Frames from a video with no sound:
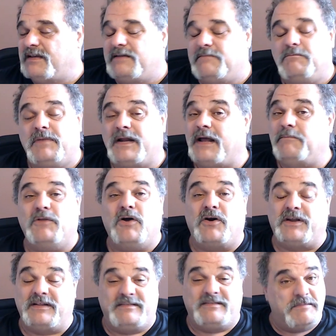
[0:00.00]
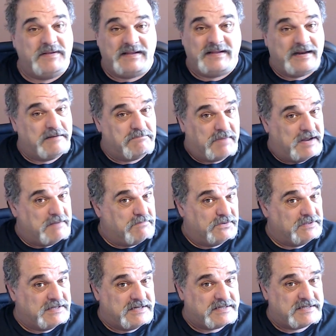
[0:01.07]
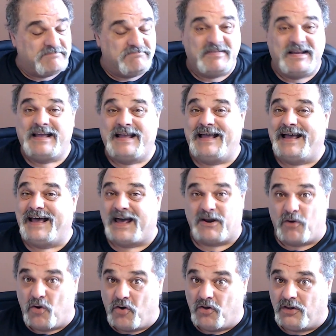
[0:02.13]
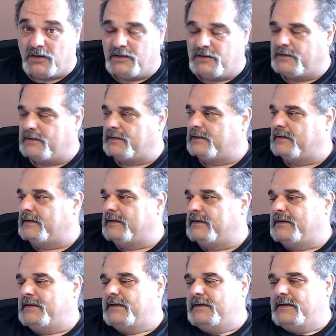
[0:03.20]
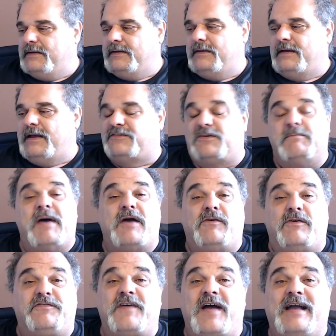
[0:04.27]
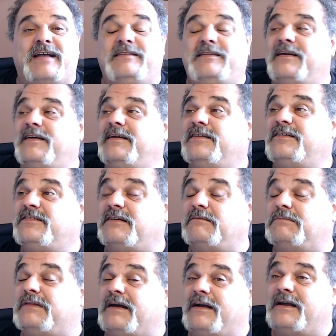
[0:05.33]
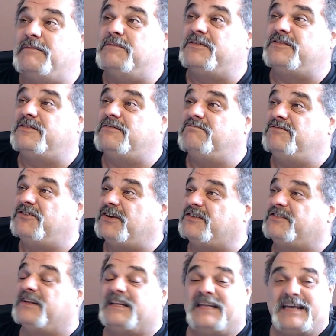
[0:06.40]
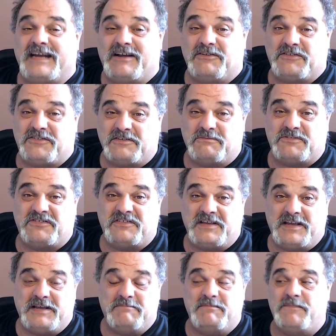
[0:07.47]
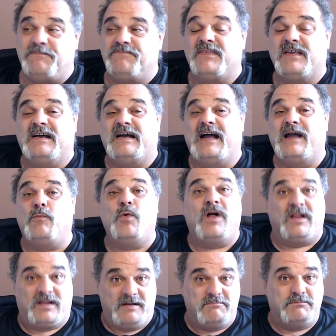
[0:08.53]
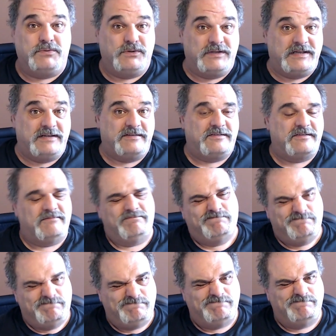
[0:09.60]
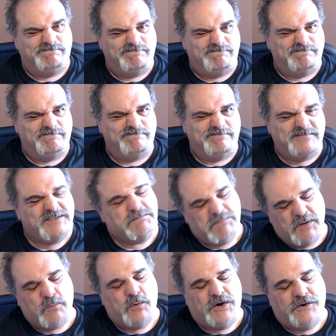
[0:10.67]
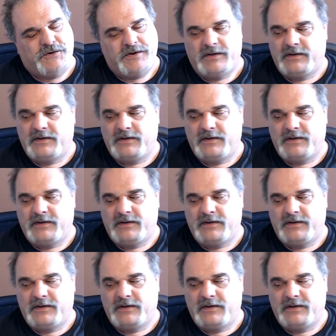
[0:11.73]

but I'm not intimidated by bullies at all. As a matter of fact, sometimes just to let out some steam, I welcome bullies. A bit weird.